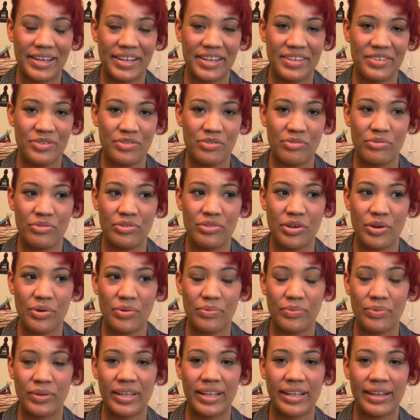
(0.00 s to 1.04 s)
Because you
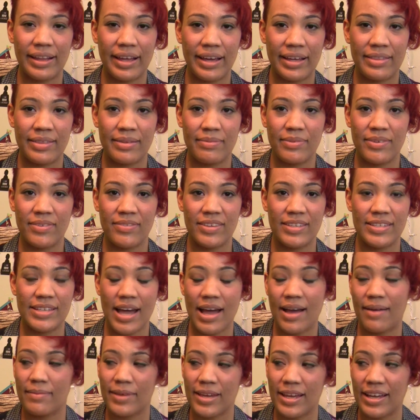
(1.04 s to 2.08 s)
don't really like the movie
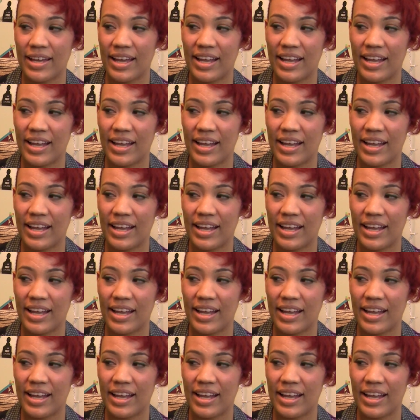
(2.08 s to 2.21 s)
Tommy."